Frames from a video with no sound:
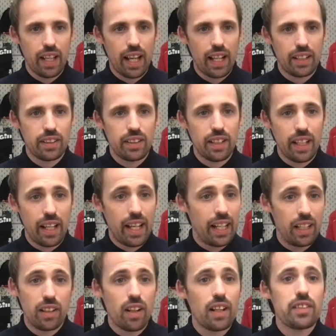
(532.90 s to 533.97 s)
and
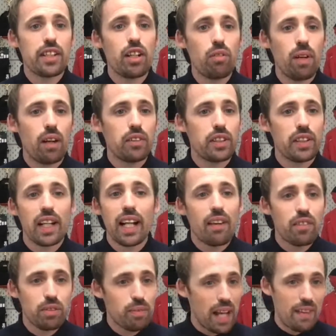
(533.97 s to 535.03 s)
in an ideal world, you don't
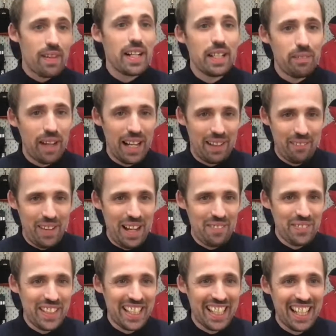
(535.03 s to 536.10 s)
have to wear any
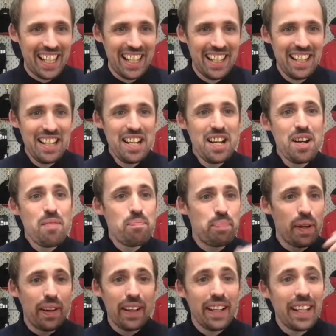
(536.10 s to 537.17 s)
weather gear.
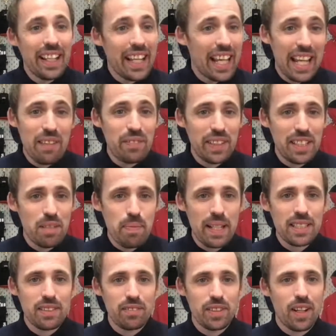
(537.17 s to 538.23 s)
But even in the
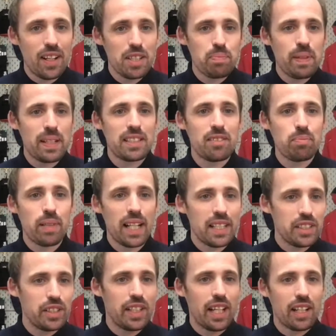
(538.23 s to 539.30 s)
best of times, best of
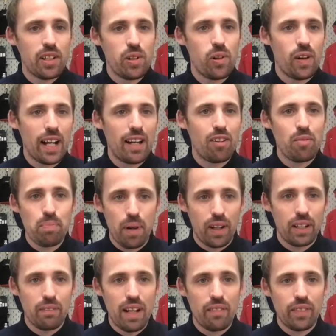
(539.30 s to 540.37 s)
plans, you get caught out by
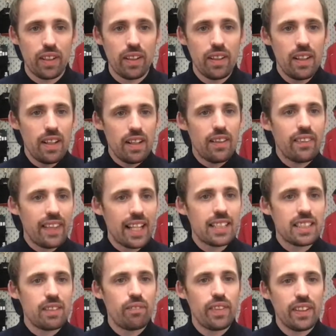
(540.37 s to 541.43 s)
the weather. That's
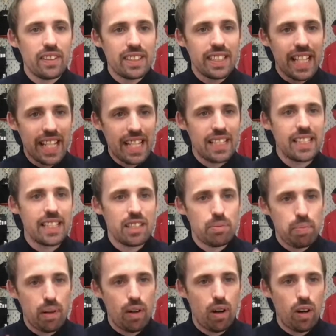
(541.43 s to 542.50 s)
something that's easy to
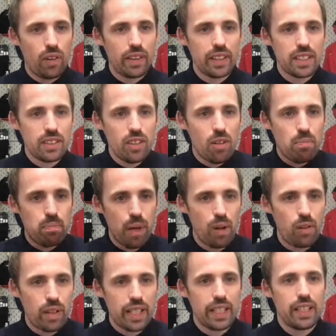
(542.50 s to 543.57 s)
put on. It's not
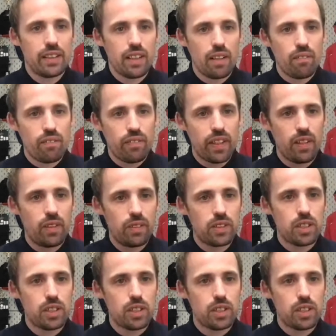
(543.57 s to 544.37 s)
bulky. You don't feel